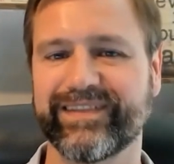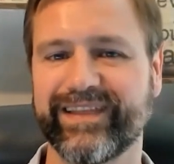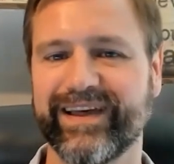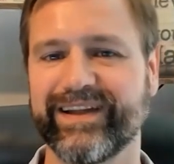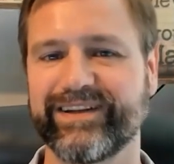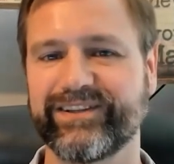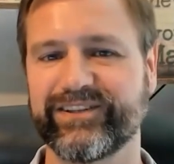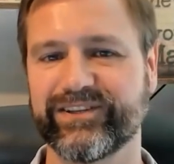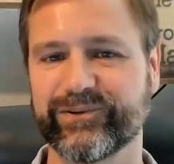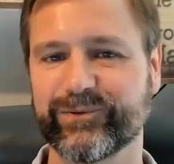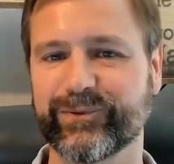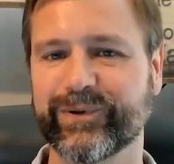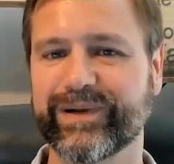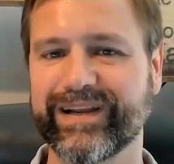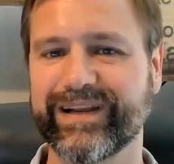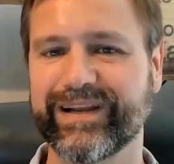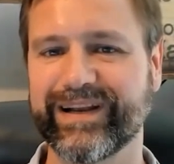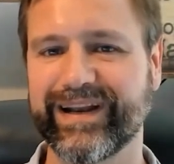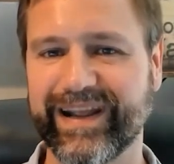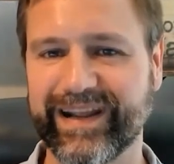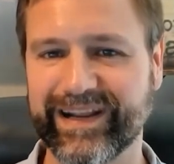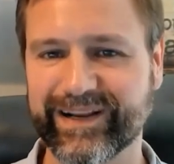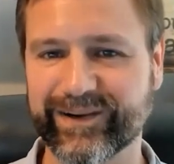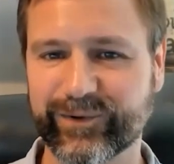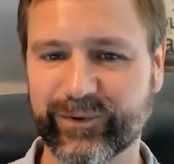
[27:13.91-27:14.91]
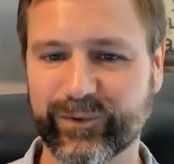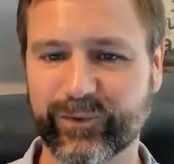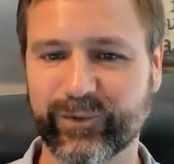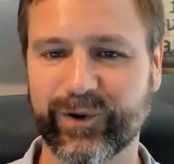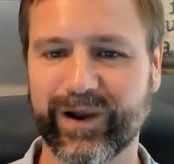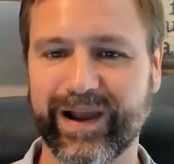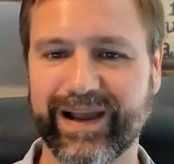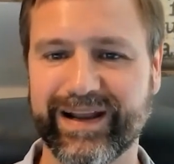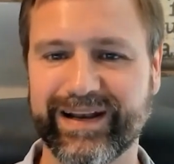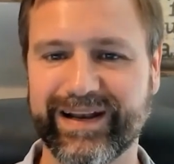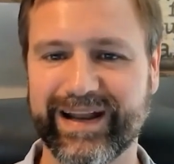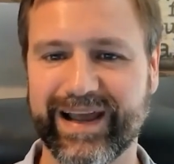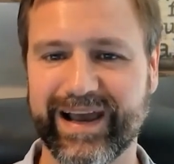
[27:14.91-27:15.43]
that you're reading
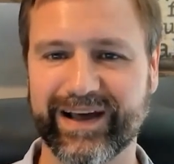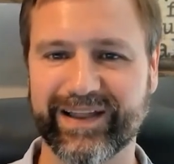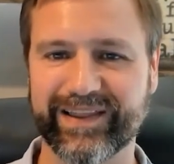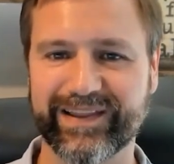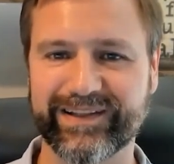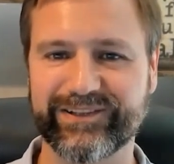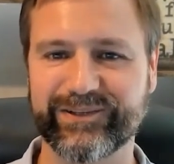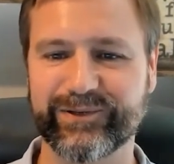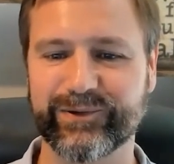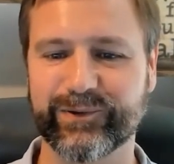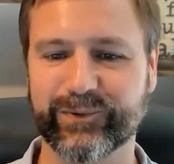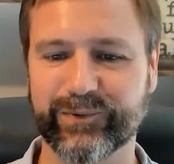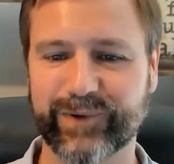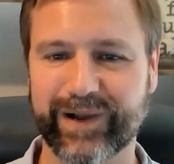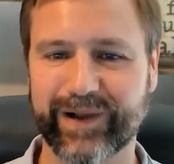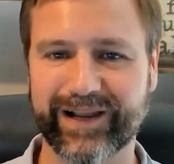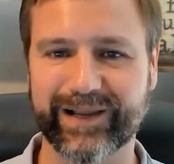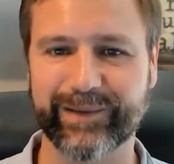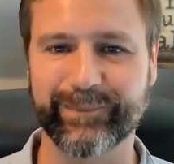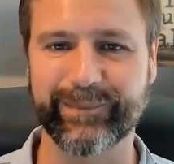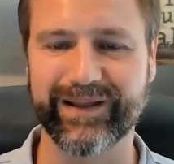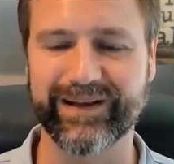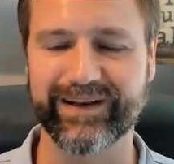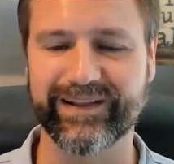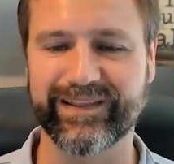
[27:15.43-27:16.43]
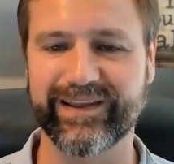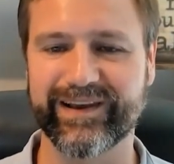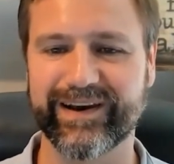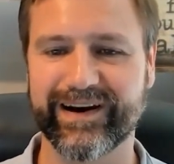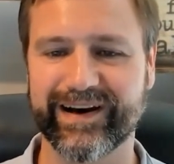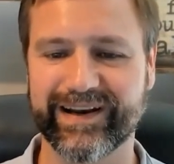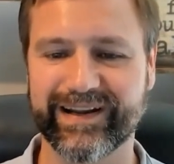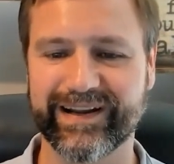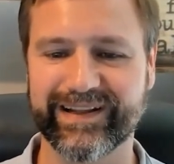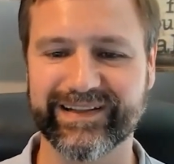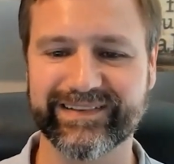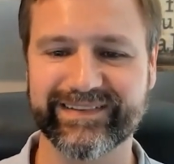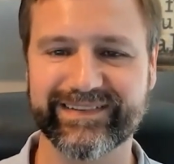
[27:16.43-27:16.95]
right now that you would recommend to the
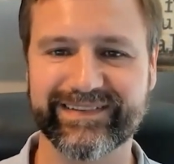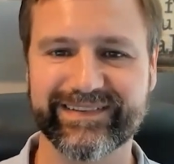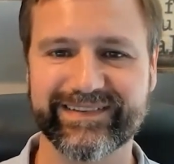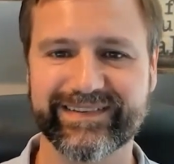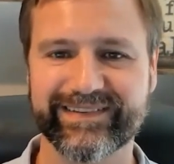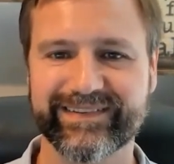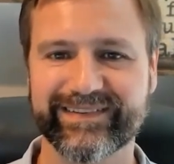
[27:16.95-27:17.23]
audience?